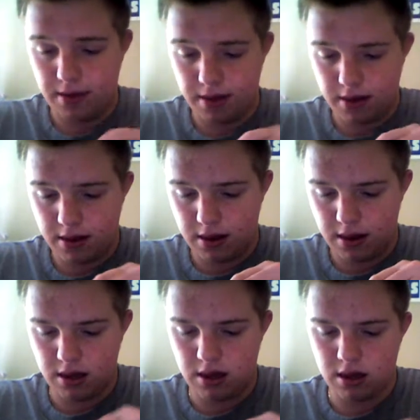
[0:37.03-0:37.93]

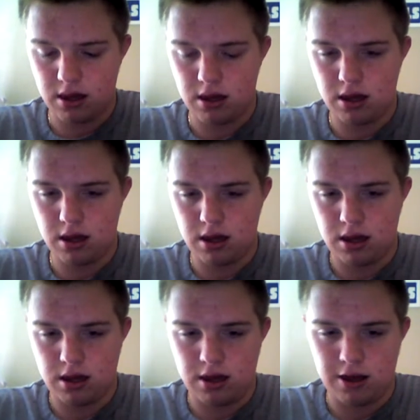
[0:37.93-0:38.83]

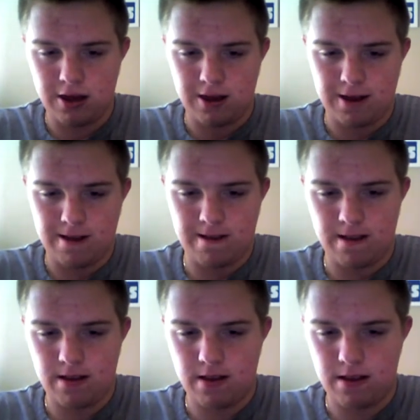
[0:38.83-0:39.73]

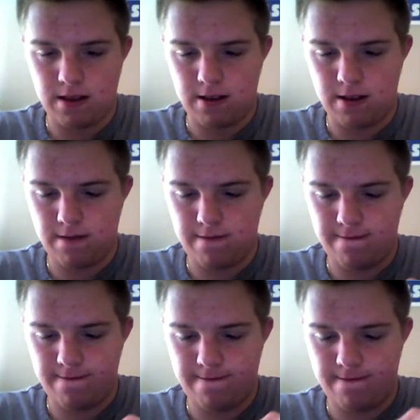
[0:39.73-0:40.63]

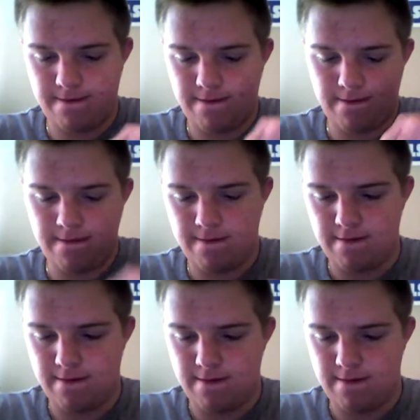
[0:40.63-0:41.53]

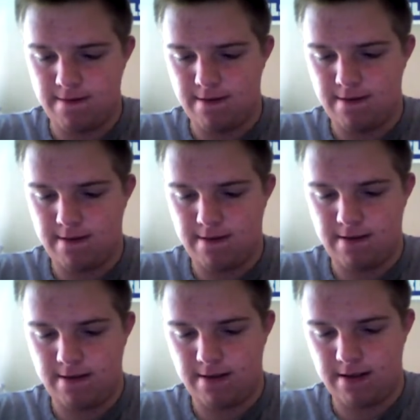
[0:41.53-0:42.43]

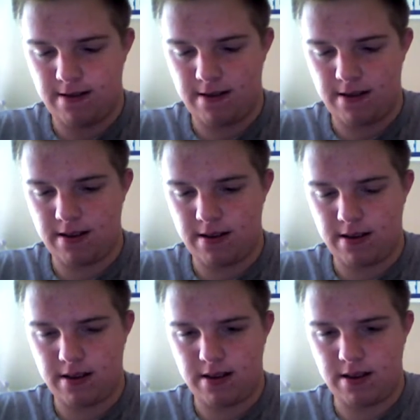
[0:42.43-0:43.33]

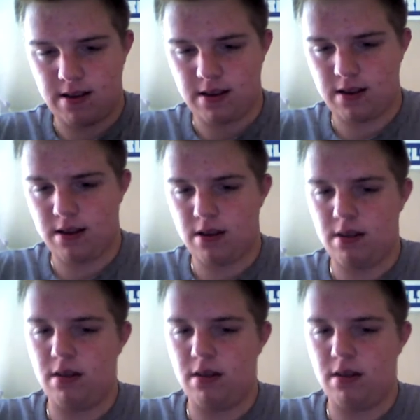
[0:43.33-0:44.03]
No one is speaking in this clip.